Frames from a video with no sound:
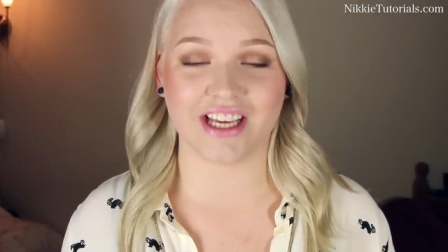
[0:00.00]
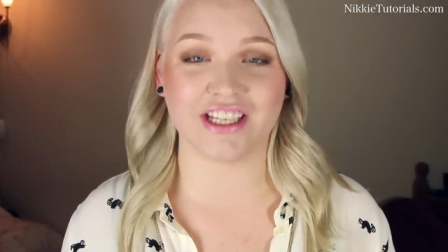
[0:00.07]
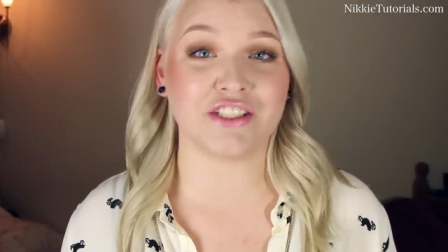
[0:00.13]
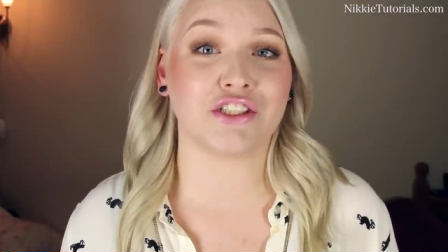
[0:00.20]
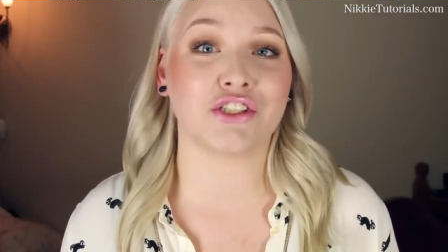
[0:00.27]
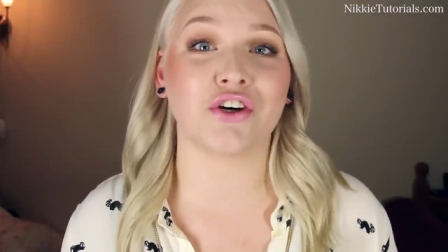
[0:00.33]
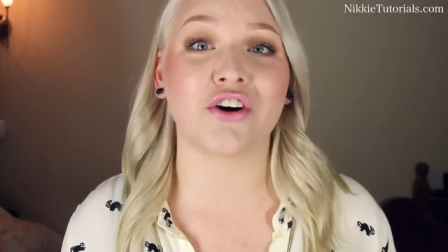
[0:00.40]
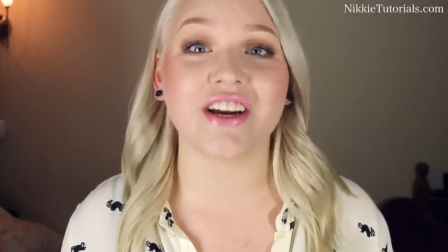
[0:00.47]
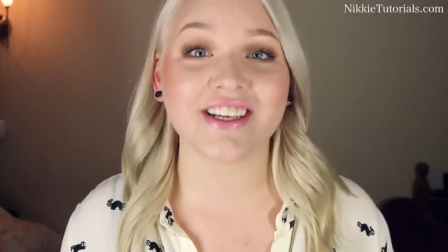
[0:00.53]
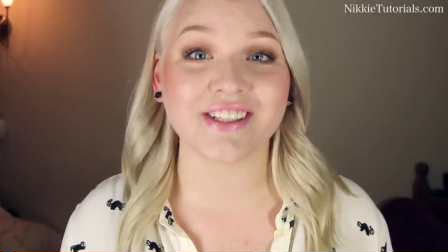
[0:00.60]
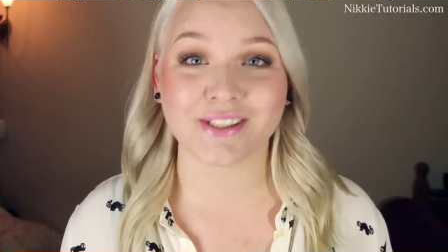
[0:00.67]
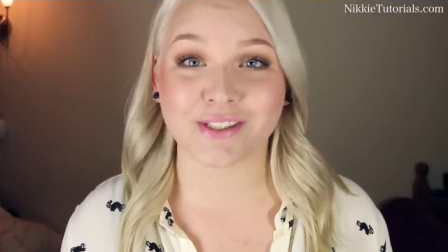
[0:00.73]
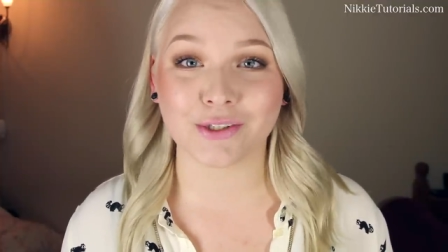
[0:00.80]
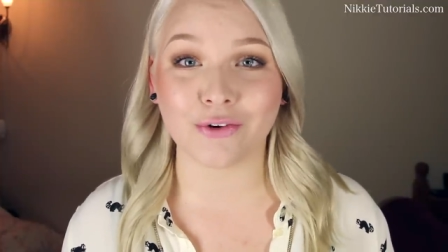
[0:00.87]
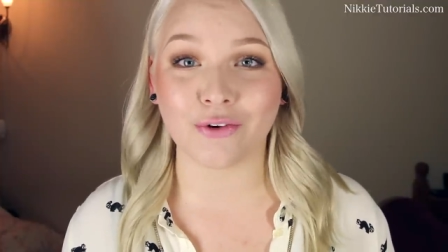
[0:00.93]
enjoy
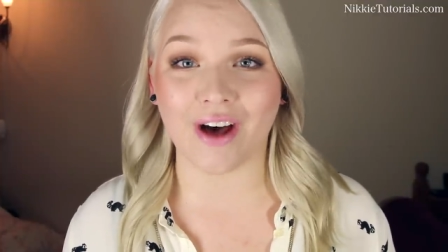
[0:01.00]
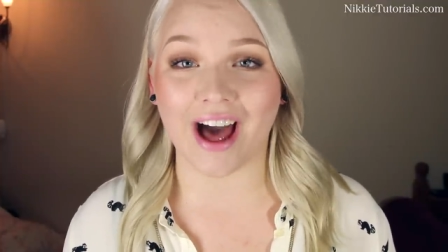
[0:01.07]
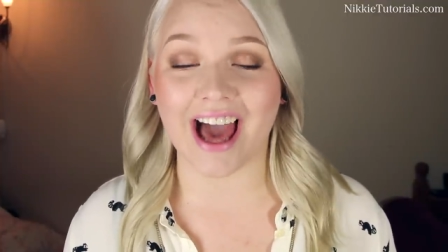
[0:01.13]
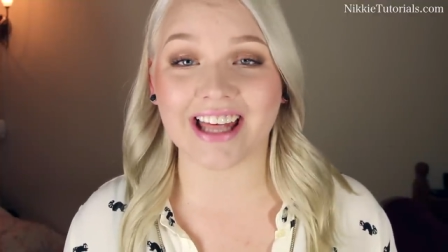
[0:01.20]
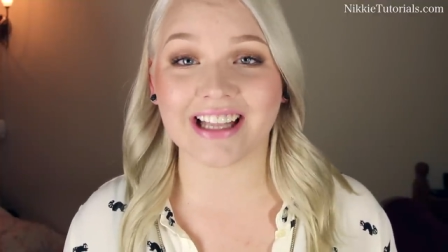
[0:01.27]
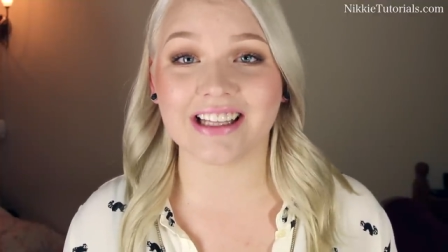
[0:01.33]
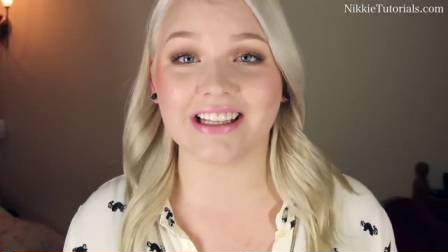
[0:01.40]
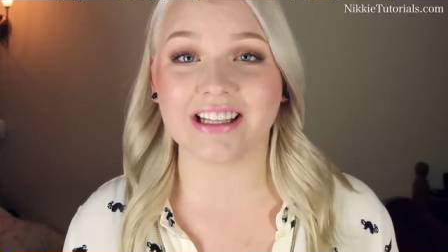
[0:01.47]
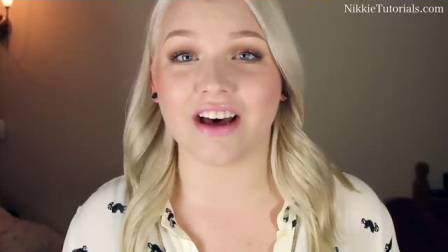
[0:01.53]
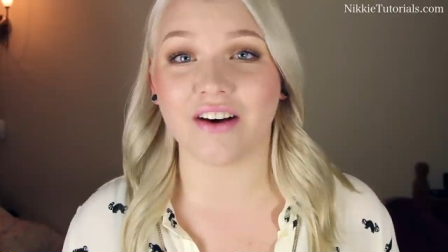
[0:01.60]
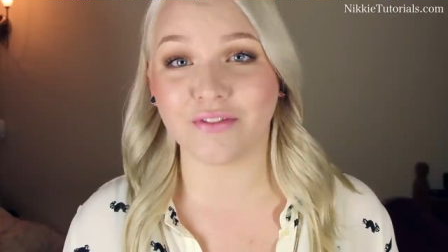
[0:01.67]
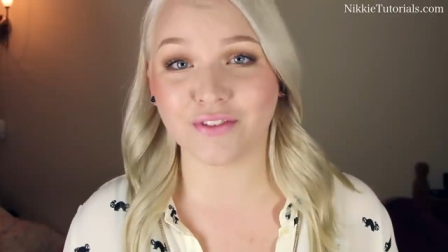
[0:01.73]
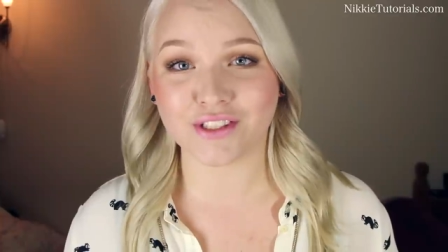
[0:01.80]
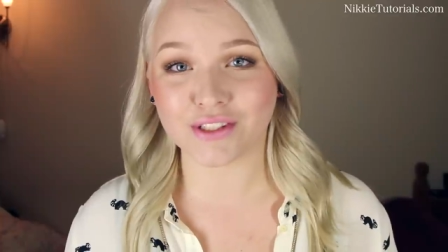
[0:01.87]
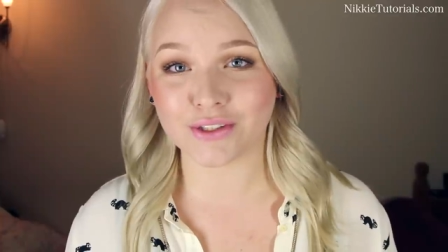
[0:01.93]
school. I
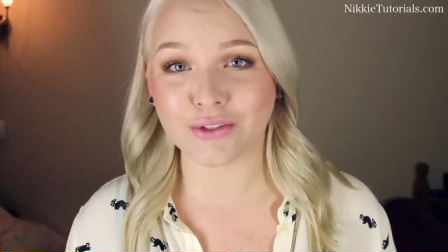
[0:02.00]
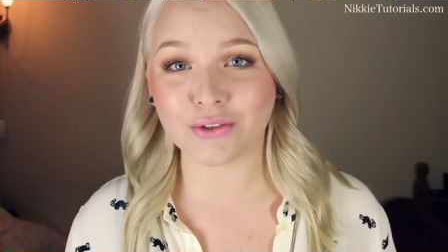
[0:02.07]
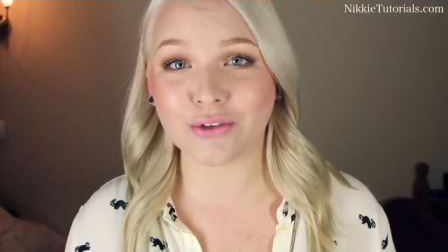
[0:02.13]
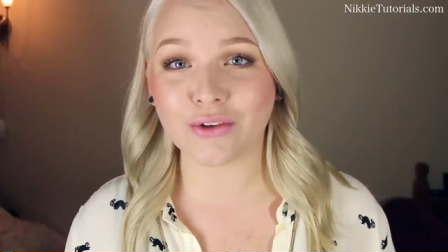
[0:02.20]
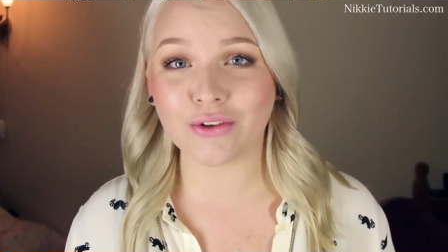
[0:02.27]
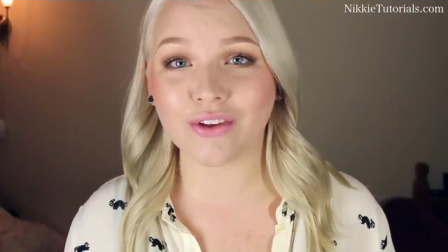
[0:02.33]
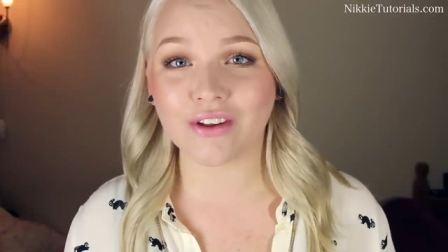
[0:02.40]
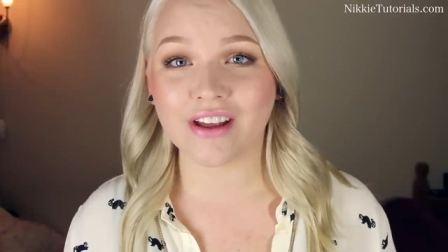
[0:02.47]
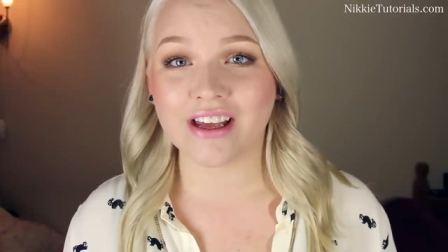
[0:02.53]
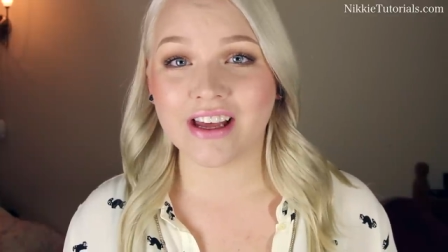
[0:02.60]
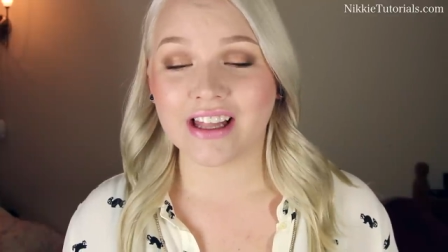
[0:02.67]
loved school.